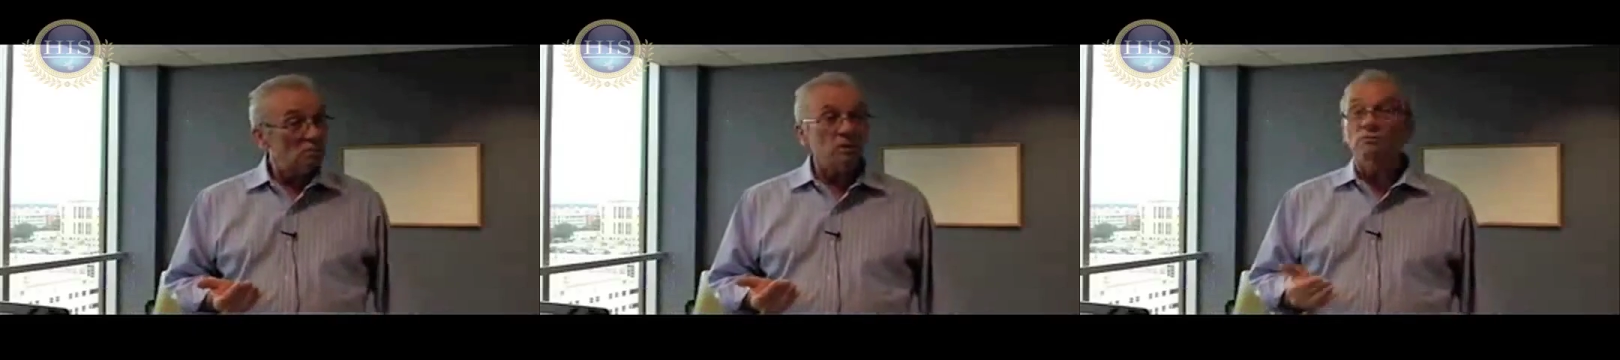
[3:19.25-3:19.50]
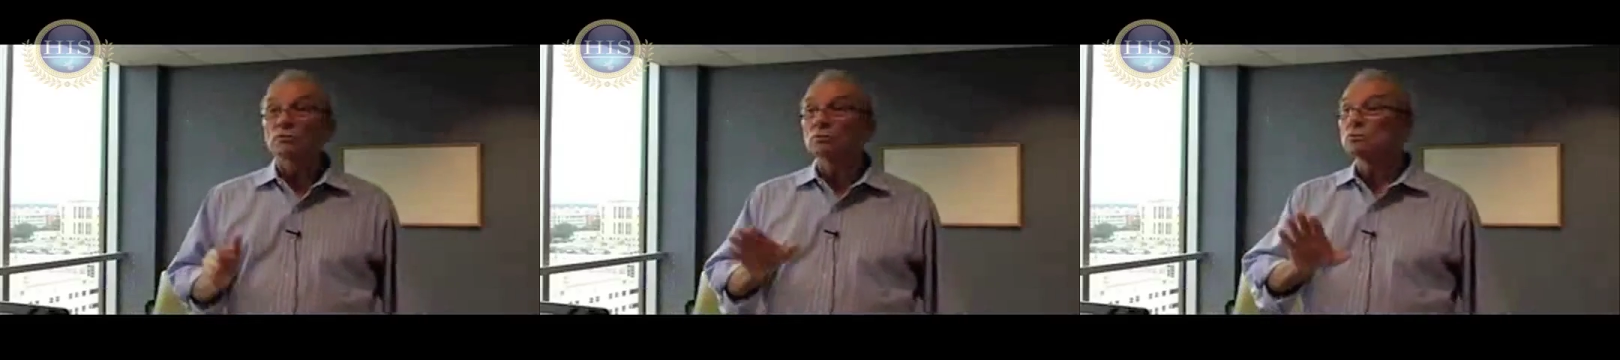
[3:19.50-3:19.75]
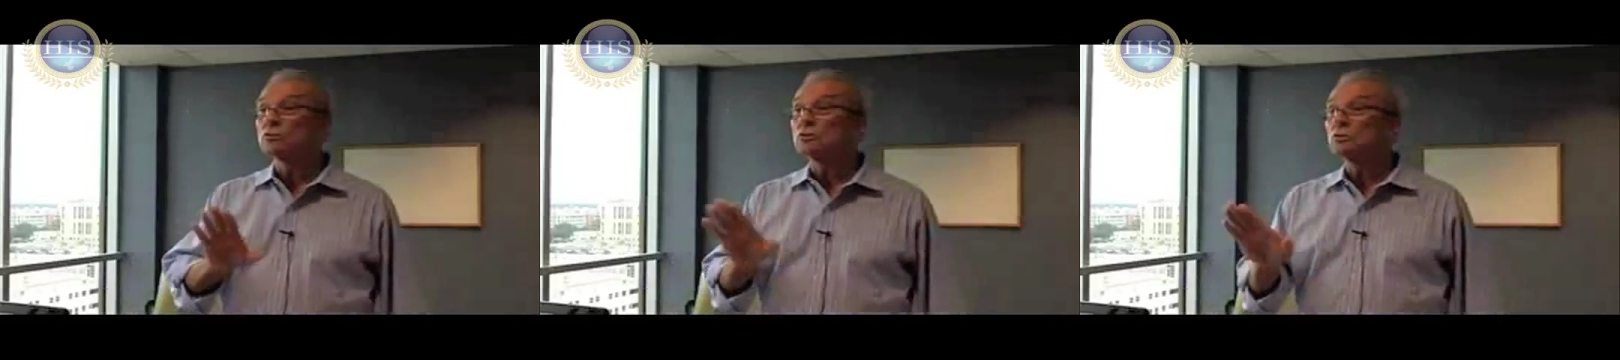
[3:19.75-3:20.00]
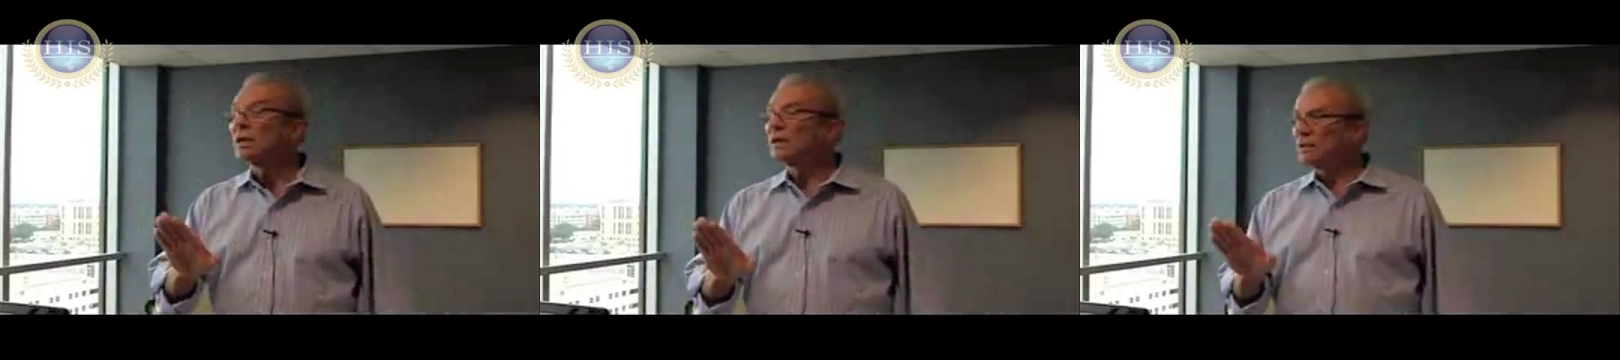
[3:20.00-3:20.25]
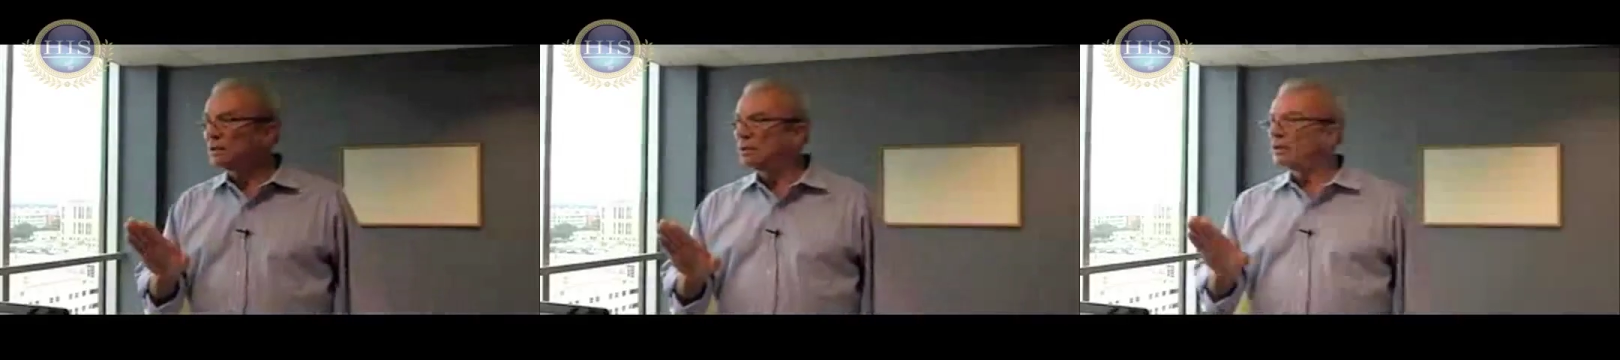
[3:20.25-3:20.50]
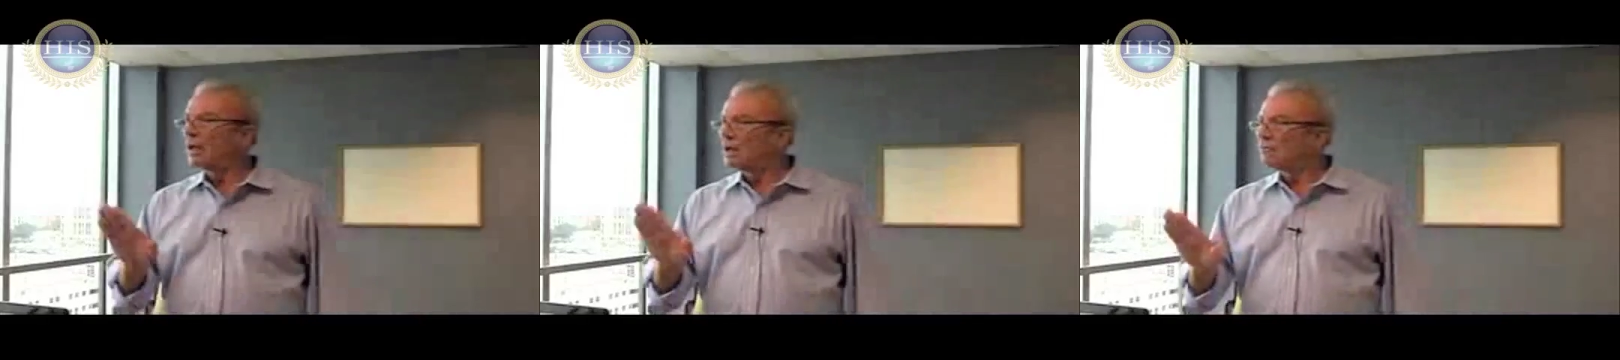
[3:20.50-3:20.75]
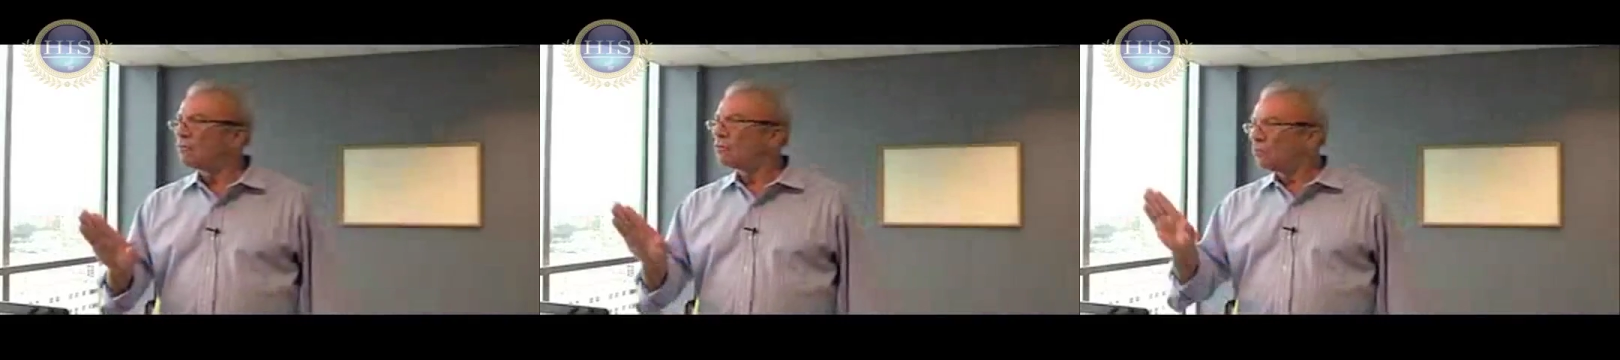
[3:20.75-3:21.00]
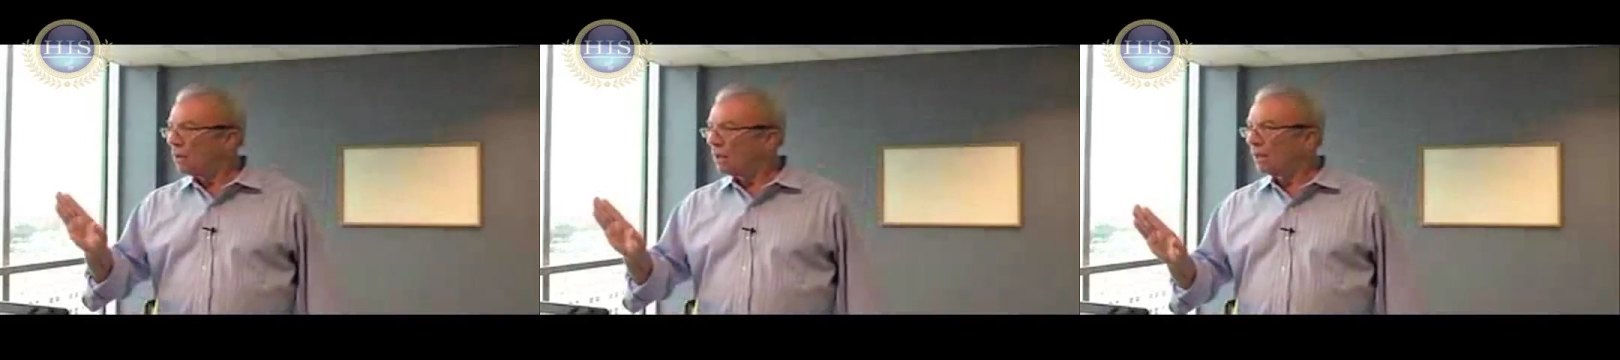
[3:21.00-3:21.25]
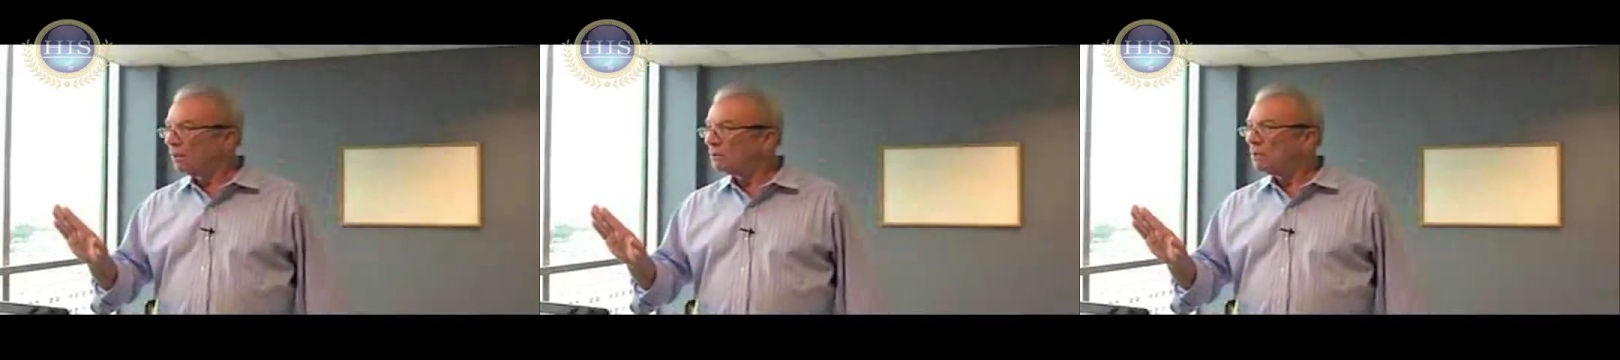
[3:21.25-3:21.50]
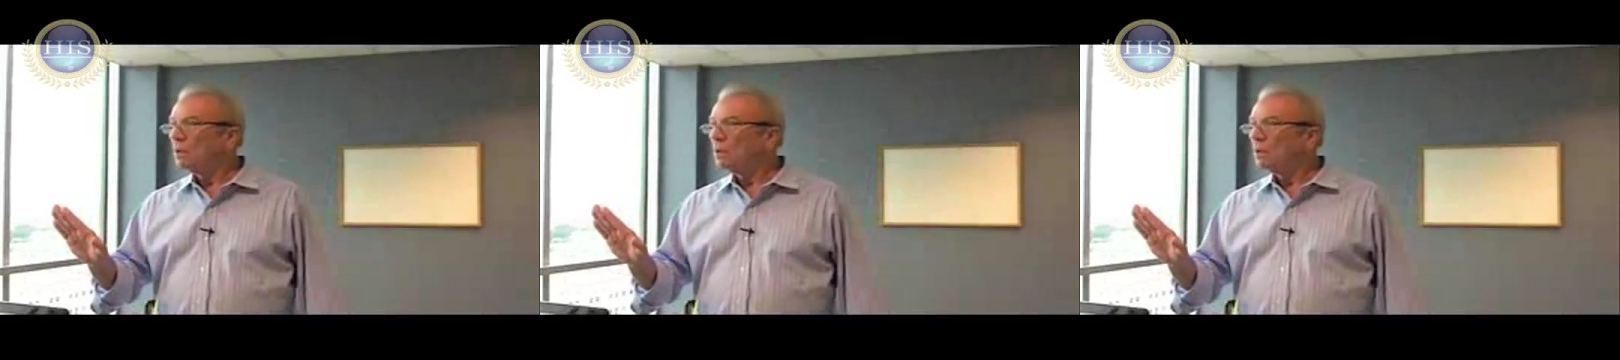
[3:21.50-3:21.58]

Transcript: But if you learn to do anything ever well,